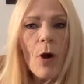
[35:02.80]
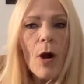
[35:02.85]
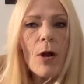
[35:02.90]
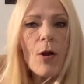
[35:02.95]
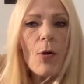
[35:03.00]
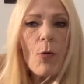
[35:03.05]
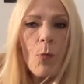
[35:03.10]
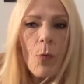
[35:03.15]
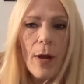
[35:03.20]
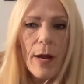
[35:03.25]

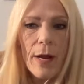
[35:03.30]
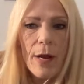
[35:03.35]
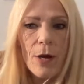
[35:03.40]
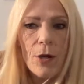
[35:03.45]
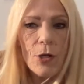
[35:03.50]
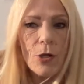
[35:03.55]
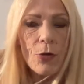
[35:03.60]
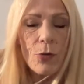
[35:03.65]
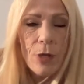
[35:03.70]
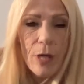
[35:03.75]
are aware,
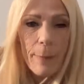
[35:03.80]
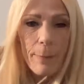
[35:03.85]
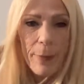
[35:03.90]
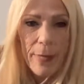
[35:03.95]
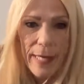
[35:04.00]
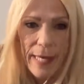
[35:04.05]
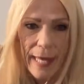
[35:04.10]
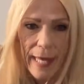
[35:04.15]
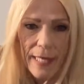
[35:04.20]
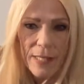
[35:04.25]
you can
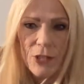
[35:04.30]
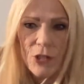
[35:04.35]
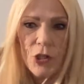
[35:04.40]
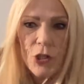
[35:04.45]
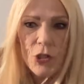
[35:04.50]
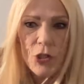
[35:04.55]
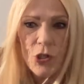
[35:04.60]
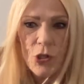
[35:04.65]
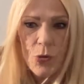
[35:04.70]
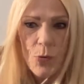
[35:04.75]
begin
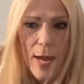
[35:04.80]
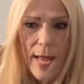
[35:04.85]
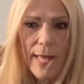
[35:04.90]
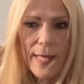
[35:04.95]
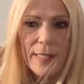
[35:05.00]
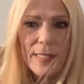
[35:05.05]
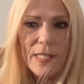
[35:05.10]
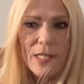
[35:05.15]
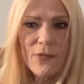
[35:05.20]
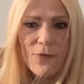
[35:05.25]
to
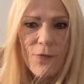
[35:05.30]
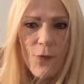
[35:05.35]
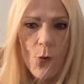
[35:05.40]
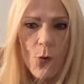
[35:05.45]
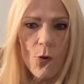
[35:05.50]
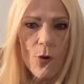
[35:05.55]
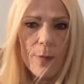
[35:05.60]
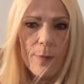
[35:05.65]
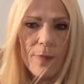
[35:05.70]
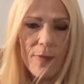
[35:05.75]

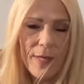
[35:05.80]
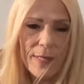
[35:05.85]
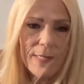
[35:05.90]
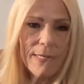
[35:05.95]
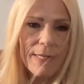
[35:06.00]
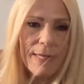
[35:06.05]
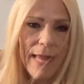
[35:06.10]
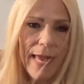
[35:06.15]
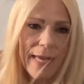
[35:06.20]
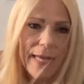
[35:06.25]
transform
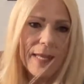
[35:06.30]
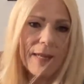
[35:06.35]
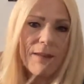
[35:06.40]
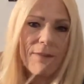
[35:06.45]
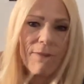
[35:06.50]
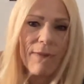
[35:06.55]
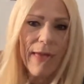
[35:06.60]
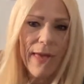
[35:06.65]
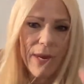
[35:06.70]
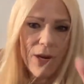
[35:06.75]
this
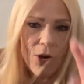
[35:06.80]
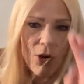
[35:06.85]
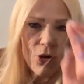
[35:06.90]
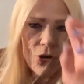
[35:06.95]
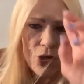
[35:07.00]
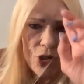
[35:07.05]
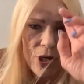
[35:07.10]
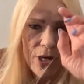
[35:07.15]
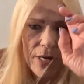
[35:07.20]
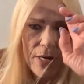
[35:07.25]
negative
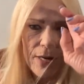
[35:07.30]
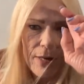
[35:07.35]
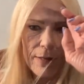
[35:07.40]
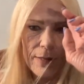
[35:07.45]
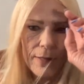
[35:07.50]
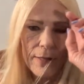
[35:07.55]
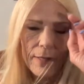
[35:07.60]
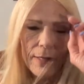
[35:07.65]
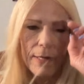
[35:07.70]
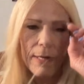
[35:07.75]
energy
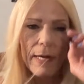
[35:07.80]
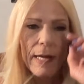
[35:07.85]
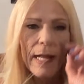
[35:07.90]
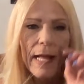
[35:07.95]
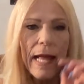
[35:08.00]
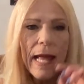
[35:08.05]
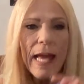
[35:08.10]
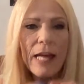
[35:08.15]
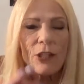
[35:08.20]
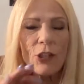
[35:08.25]

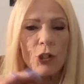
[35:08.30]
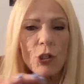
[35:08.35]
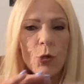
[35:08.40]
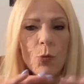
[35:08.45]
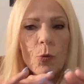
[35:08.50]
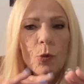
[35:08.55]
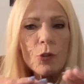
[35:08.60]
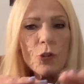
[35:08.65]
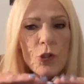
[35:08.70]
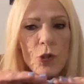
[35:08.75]
and you
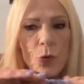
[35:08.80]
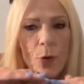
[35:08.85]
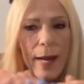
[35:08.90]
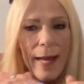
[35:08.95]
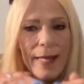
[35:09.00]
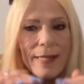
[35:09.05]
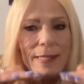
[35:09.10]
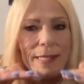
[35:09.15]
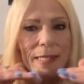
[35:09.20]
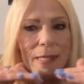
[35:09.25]
will
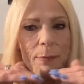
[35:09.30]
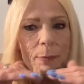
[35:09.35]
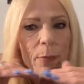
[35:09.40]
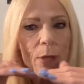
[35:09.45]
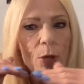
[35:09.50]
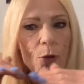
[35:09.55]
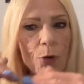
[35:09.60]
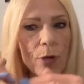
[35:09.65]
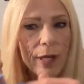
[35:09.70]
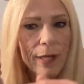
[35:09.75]

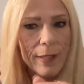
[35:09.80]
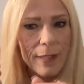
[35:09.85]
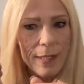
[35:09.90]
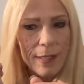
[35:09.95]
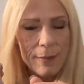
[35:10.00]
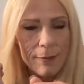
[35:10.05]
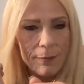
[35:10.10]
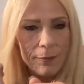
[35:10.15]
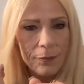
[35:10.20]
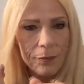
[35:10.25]
transmute
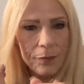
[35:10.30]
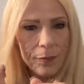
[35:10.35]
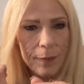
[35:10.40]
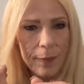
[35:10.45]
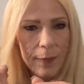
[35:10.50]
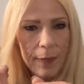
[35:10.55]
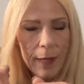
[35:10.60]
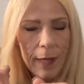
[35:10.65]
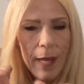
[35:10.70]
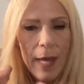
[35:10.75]
it.
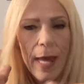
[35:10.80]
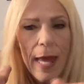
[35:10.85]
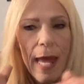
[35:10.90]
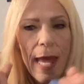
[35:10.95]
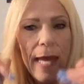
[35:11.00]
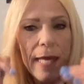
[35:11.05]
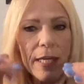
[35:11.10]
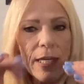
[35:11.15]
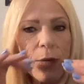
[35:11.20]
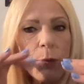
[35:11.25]

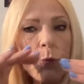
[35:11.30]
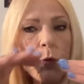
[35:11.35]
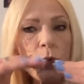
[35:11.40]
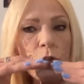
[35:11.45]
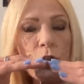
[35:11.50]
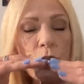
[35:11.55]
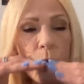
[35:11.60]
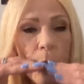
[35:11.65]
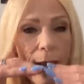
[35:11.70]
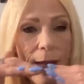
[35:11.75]
And it will
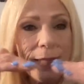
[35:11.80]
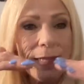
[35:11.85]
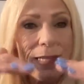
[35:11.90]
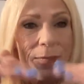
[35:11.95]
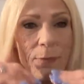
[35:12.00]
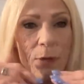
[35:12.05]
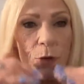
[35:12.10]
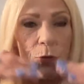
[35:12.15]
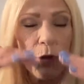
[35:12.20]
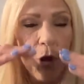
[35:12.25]

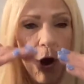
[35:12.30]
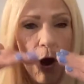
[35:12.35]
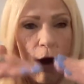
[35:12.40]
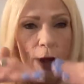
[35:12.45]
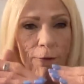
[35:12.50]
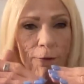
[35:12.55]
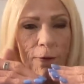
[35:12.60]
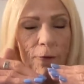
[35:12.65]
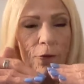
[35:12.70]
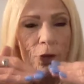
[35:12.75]
transmute
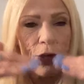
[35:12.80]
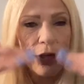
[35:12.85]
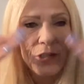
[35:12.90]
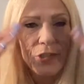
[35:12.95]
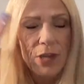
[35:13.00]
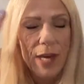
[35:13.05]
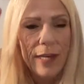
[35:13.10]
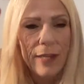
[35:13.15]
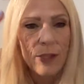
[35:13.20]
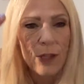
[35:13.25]
off of your
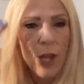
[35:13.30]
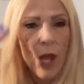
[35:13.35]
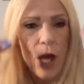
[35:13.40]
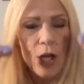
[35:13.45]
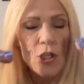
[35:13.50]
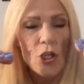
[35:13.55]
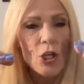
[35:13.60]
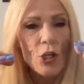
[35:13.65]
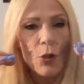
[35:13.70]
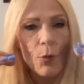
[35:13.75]

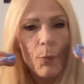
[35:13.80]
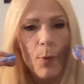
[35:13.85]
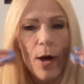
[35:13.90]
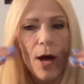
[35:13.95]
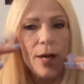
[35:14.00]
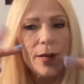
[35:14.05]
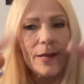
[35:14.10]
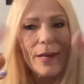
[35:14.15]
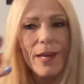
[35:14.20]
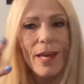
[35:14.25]
psychological
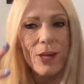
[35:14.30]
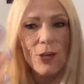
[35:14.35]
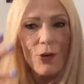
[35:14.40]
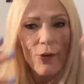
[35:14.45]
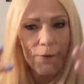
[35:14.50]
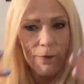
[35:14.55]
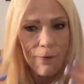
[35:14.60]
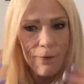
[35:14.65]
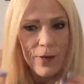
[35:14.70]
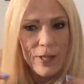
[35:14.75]
body and
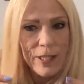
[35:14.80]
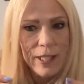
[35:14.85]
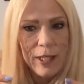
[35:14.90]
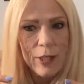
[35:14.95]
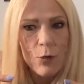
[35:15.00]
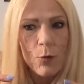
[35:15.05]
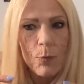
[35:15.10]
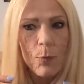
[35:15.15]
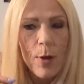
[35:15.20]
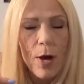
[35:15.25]
your
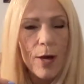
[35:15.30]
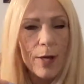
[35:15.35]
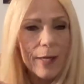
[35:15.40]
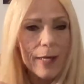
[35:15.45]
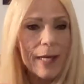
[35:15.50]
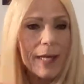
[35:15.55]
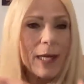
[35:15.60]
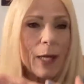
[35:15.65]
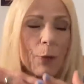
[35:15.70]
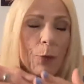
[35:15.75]
physical
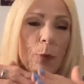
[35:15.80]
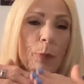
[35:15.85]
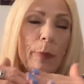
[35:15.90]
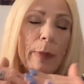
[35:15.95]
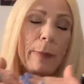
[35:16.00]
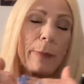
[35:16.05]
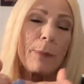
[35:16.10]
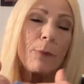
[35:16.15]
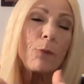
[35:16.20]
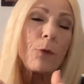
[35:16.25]
body, and it will
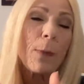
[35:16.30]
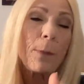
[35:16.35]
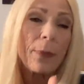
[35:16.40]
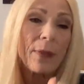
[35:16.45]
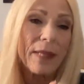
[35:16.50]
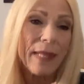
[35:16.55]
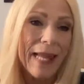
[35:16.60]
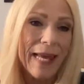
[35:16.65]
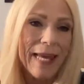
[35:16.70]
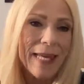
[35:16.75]
be
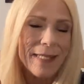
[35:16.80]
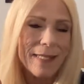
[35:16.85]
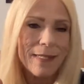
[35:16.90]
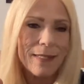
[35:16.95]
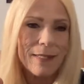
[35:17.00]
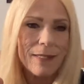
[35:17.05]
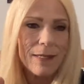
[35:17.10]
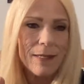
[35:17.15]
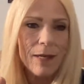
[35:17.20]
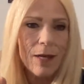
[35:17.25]

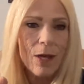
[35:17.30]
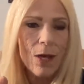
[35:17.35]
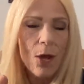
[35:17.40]
replaced